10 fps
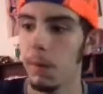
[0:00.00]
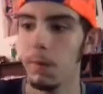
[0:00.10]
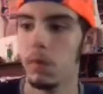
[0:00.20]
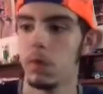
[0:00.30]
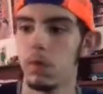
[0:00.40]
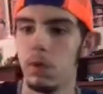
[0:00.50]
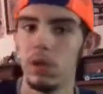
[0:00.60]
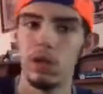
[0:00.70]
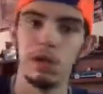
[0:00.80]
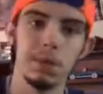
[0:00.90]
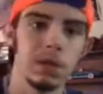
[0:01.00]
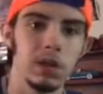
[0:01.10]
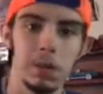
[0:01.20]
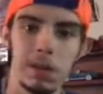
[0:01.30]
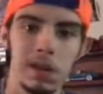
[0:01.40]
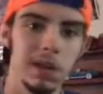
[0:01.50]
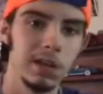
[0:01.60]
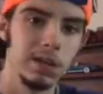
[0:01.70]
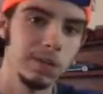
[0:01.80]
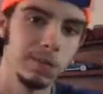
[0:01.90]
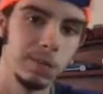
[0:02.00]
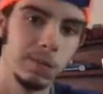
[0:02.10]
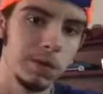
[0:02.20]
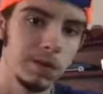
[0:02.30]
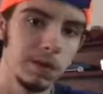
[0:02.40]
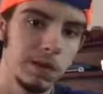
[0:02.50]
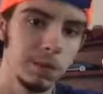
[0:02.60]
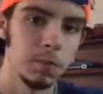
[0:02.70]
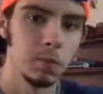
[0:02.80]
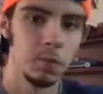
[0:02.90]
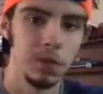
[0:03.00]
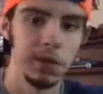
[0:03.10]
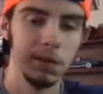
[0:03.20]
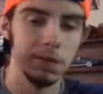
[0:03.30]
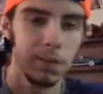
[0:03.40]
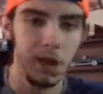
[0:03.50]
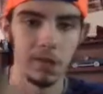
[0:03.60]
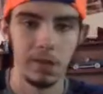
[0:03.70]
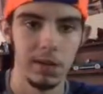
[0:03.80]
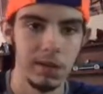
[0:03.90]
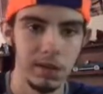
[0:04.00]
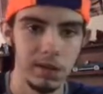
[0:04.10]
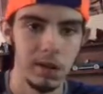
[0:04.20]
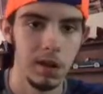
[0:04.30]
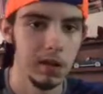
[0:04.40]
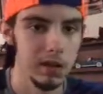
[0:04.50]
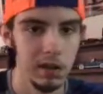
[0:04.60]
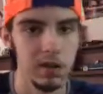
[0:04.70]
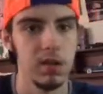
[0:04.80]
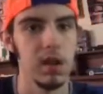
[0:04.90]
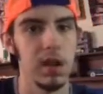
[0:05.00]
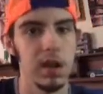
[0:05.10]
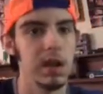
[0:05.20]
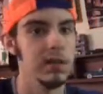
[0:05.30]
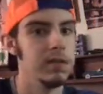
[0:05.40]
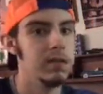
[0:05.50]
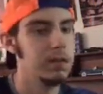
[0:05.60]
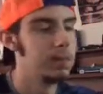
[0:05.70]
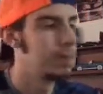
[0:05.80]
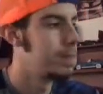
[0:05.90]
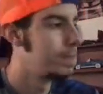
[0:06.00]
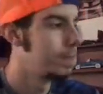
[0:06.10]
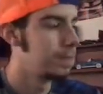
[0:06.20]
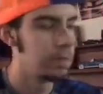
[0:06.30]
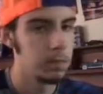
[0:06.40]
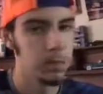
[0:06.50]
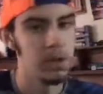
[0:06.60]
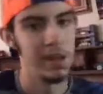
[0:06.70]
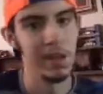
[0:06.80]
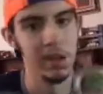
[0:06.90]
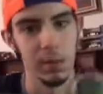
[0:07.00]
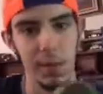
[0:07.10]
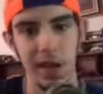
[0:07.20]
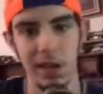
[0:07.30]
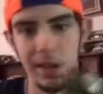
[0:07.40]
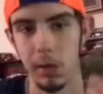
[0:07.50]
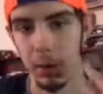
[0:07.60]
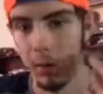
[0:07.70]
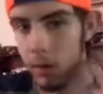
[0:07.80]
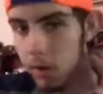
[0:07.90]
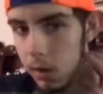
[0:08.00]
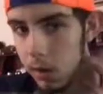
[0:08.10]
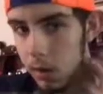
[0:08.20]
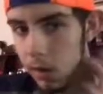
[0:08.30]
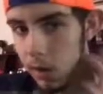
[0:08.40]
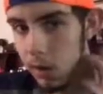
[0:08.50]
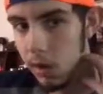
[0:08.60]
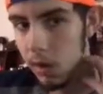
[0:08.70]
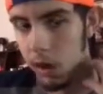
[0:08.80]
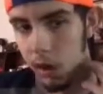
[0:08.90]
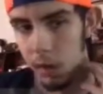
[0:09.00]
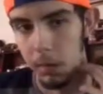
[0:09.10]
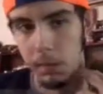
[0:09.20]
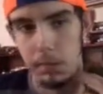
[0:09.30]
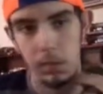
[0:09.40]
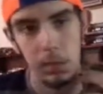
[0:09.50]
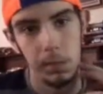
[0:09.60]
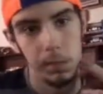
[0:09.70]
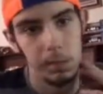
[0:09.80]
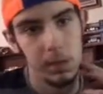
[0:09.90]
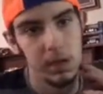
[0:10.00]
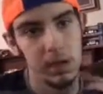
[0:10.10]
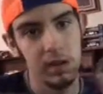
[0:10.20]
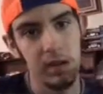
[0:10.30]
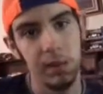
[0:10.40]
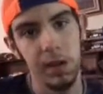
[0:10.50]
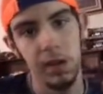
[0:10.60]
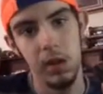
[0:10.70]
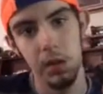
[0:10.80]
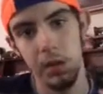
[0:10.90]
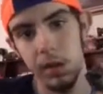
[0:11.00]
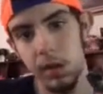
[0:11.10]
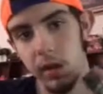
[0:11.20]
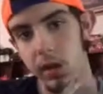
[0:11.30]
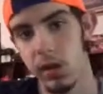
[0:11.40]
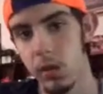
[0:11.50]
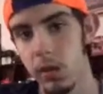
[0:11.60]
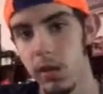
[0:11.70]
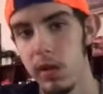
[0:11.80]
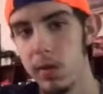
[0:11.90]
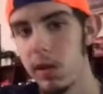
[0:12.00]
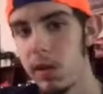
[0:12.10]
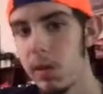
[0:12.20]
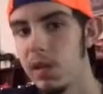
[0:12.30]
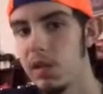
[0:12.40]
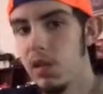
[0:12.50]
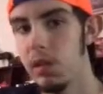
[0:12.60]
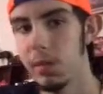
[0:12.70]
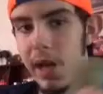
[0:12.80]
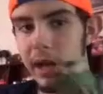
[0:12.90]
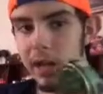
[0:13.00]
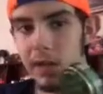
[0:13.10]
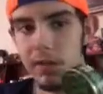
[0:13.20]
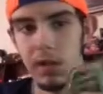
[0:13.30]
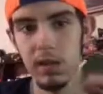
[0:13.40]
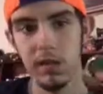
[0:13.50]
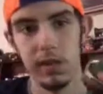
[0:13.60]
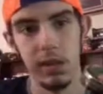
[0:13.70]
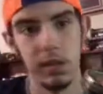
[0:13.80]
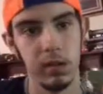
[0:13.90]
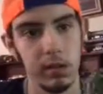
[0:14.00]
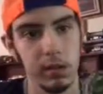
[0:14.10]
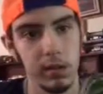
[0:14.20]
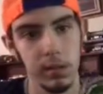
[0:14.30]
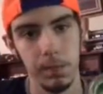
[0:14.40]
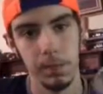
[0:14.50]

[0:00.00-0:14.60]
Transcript: I'm gonna quit dipping Copenhagen, Money Green. I'm gonna quit every addiction I have with any tobacco. Um, plus guys, think about doing they quit doing. I think I just need to back off stuff and just